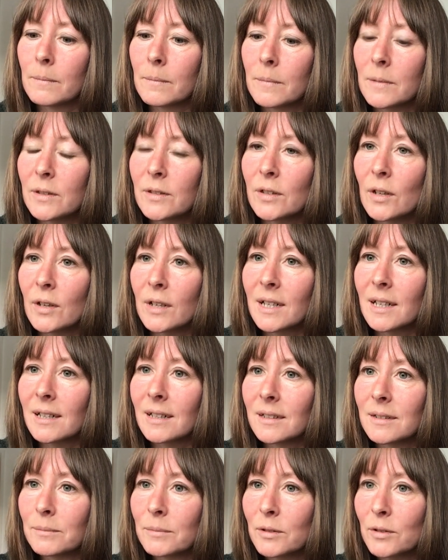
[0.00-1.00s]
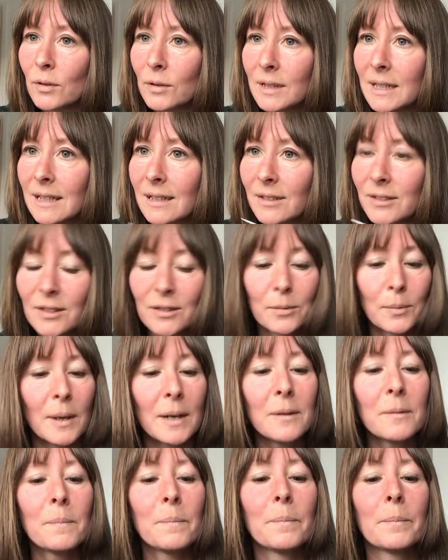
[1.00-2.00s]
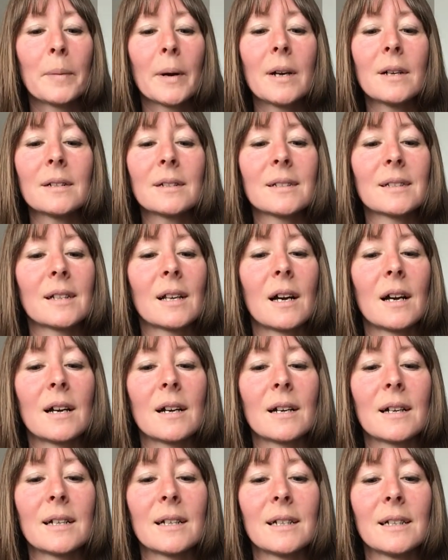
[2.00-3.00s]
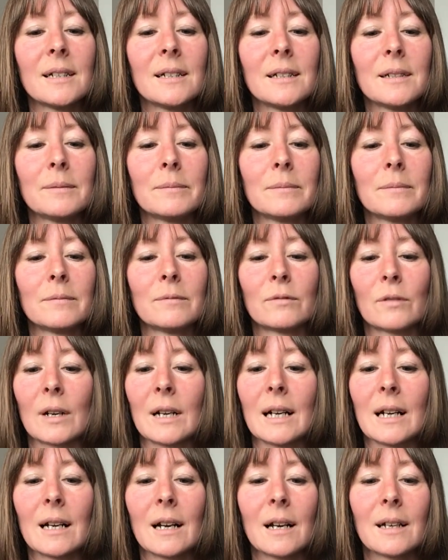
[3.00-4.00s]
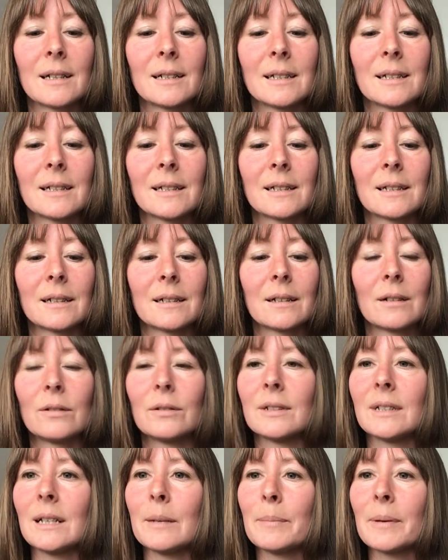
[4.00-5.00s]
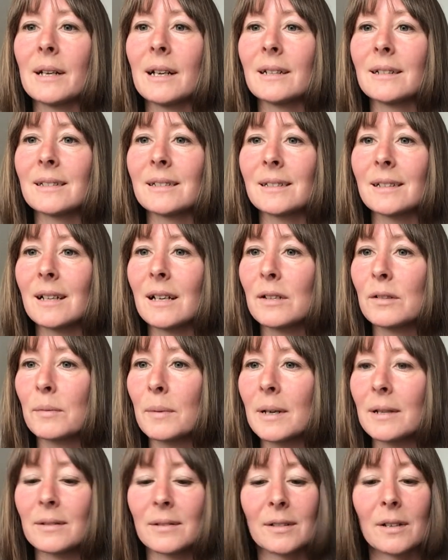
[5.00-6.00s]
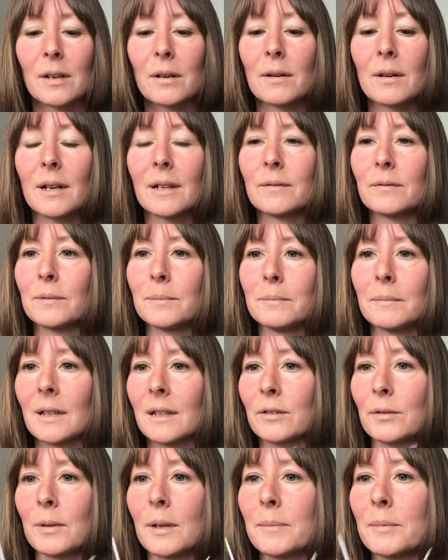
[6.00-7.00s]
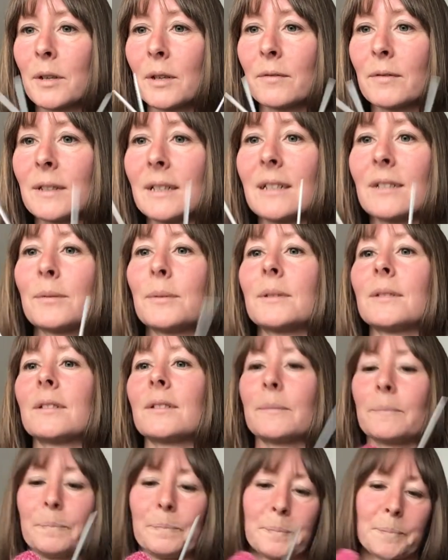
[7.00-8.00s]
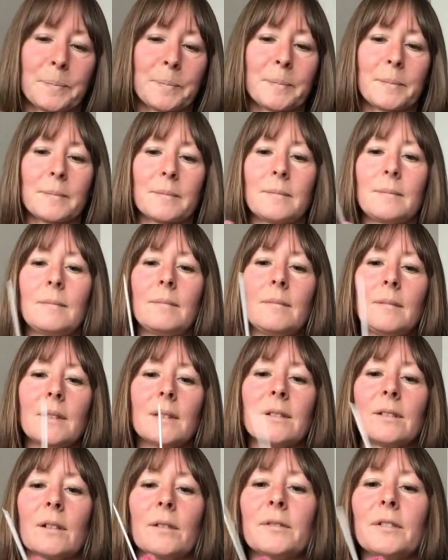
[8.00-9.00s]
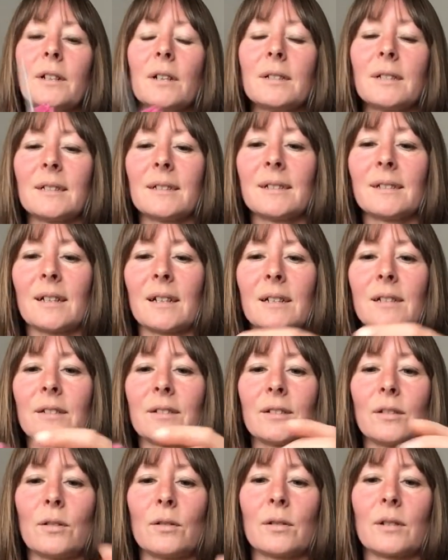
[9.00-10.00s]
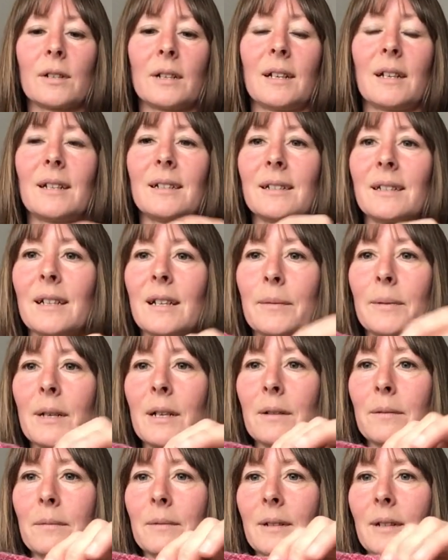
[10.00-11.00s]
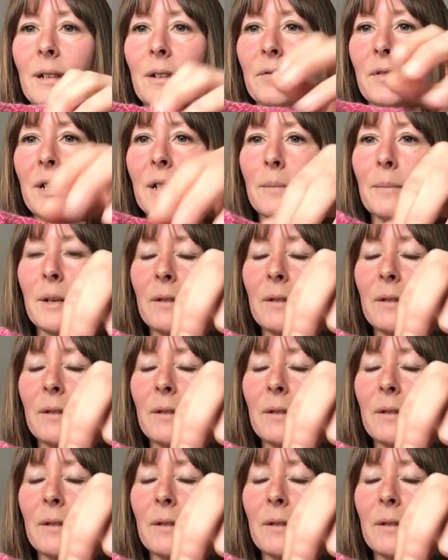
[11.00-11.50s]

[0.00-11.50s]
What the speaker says: circular sock needles as well, but I really like knitting on DPNs as well. So that's what I'm doing for these ones. So I've started the second sock, and here we go. I've knit my